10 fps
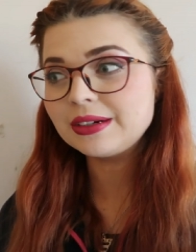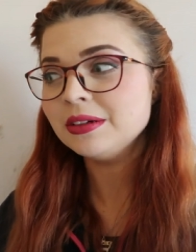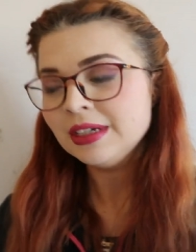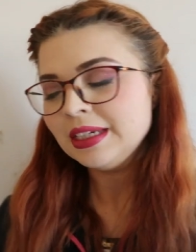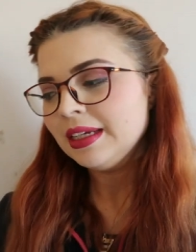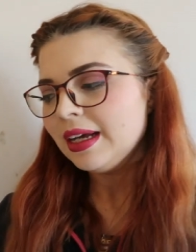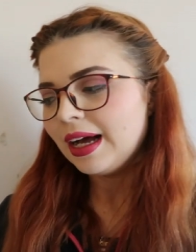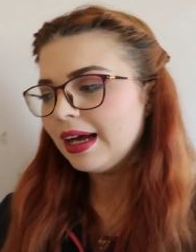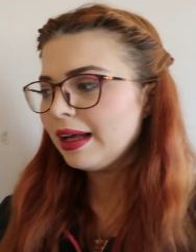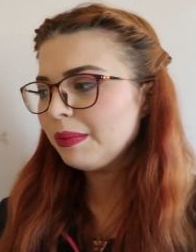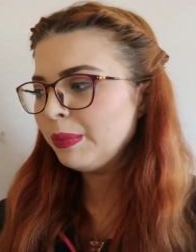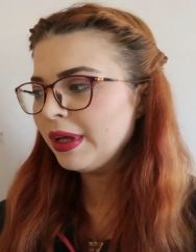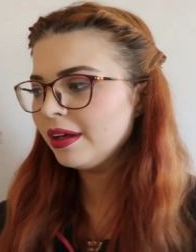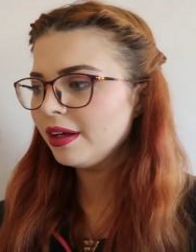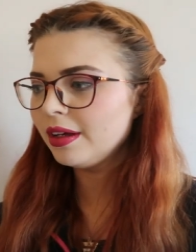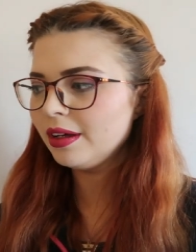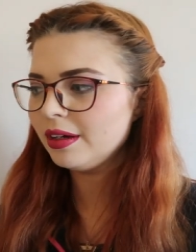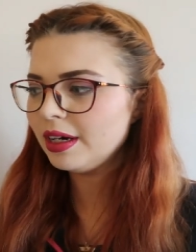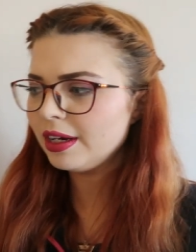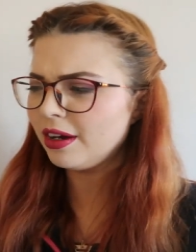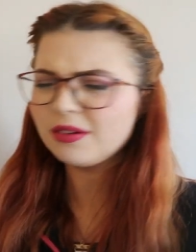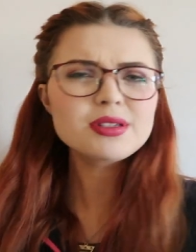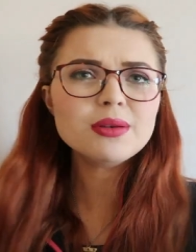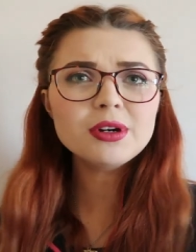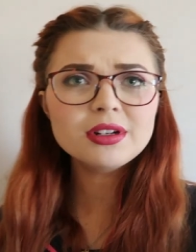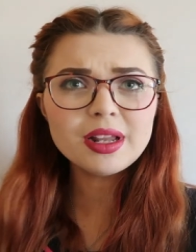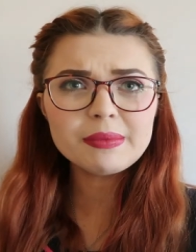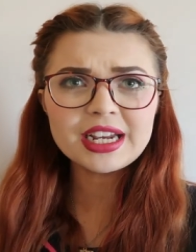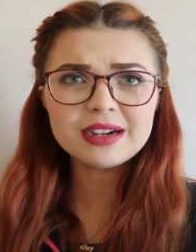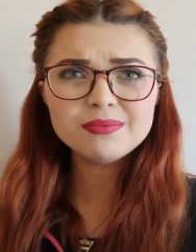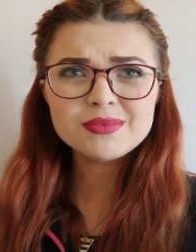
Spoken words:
well. I don't know, someone let me down,